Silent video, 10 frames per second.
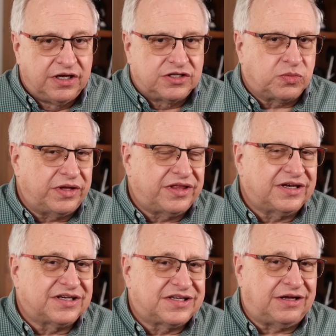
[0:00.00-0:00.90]
It's one thing
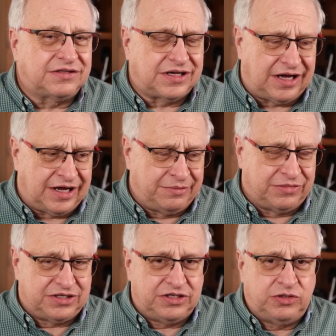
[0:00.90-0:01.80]
to tell time,
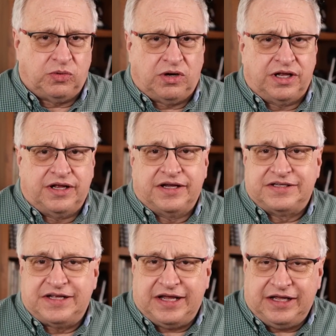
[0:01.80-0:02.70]
but do you want a
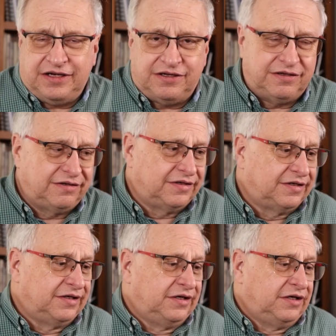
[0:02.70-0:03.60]
date?
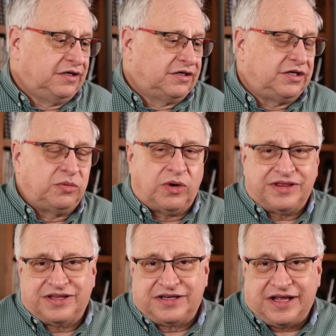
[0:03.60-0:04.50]
Do you
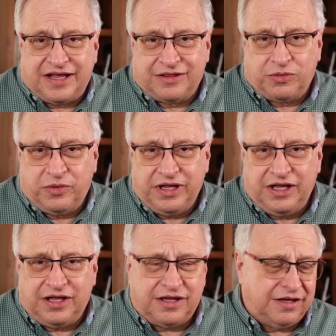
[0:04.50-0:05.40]
want the day of the
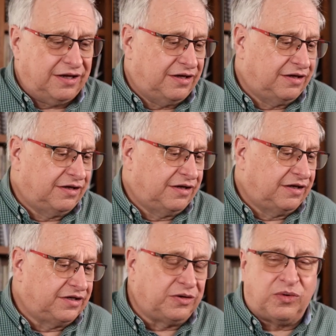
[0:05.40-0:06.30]
week?
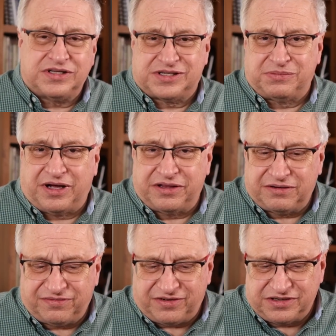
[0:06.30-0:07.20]
Do you want some
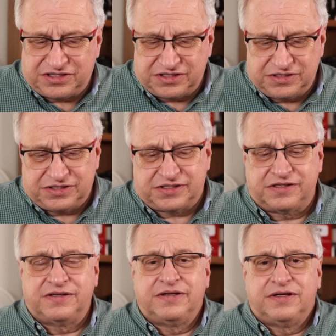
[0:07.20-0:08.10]
other functions?
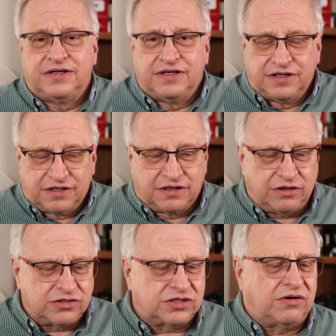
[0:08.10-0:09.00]

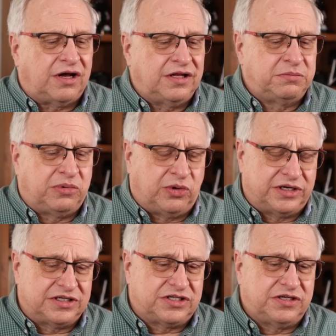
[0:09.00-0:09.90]
Those are all
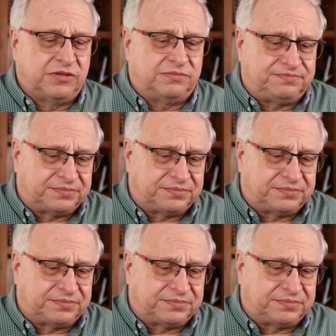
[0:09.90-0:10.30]
important too.